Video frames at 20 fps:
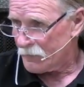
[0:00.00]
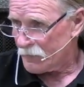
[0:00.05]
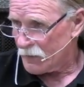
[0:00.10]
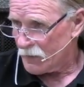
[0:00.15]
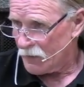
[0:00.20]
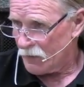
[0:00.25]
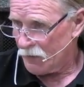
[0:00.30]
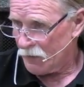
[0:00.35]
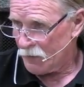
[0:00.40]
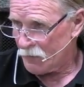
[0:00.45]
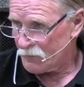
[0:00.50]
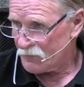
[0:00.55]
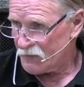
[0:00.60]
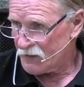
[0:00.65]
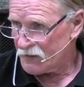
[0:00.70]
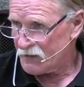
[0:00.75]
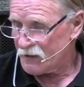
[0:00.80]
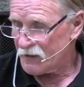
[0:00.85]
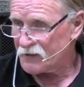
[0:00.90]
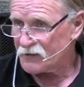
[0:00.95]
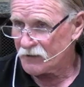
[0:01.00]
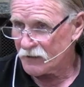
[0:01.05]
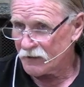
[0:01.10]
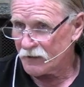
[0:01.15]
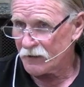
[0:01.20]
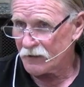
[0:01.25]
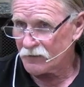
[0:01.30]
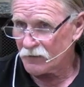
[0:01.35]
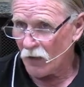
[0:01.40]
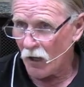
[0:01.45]
that he did
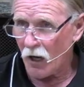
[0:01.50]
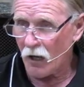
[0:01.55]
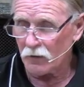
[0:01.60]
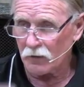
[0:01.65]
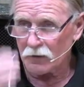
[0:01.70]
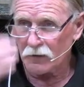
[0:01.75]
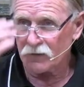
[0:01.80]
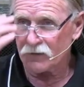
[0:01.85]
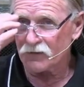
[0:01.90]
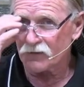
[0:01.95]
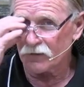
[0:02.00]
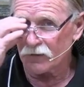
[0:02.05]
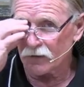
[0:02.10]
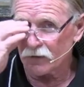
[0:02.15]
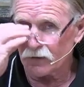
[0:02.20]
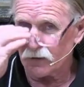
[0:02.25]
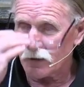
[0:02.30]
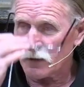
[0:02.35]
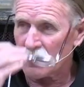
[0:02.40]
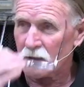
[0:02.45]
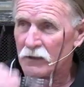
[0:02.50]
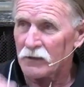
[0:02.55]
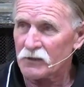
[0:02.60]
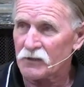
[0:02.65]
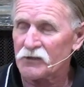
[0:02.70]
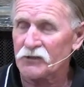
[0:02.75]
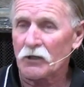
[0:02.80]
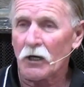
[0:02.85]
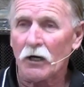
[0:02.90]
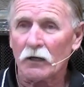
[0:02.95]
acknowledge that
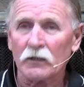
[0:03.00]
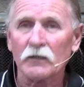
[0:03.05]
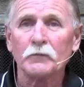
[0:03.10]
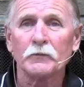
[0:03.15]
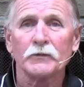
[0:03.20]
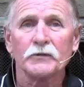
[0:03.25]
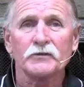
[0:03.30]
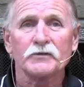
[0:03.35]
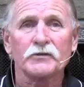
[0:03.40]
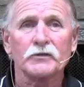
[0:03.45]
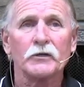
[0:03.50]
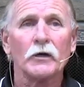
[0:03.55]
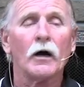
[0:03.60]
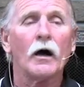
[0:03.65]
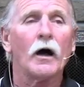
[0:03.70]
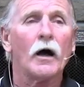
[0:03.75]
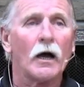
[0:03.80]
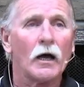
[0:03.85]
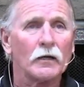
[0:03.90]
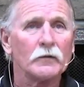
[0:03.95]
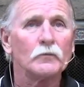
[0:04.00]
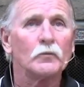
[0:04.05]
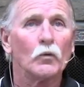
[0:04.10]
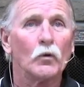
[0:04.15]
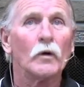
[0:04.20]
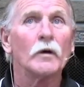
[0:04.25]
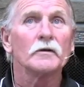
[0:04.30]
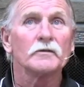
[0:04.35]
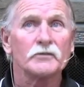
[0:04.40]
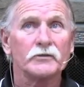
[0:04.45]
Solomon's God
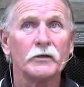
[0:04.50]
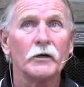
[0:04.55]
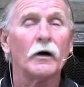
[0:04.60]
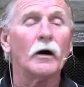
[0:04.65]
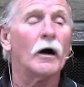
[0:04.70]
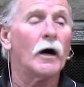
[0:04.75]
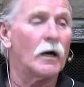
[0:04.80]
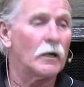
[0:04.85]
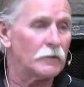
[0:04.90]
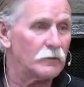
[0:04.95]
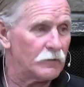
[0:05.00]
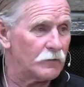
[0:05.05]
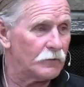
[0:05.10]
was God.